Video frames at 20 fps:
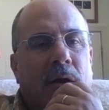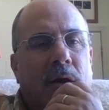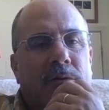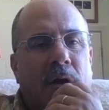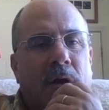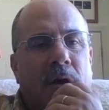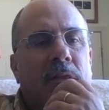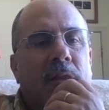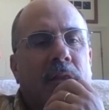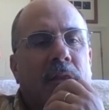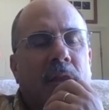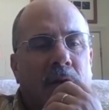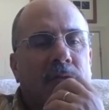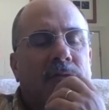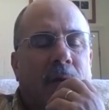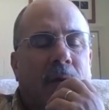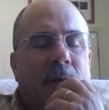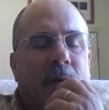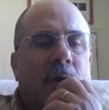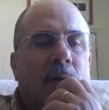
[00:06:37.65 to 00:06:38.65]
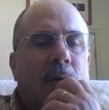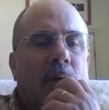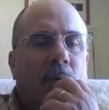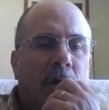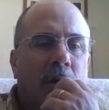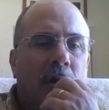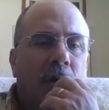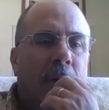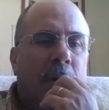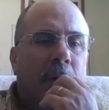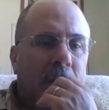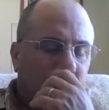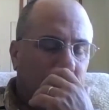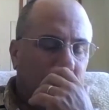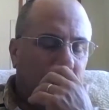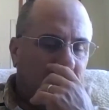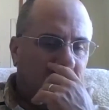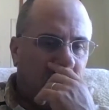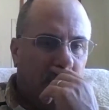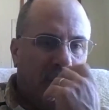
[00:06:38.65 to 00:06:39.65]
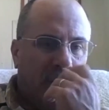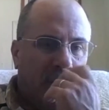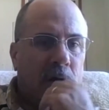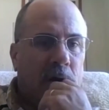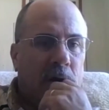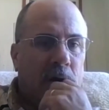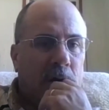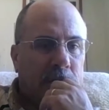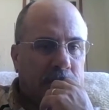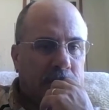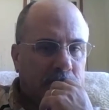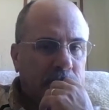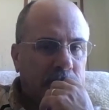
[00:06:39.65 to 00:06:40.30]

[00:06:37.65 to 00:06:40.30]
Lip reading: Because that is something I worry about this time of year.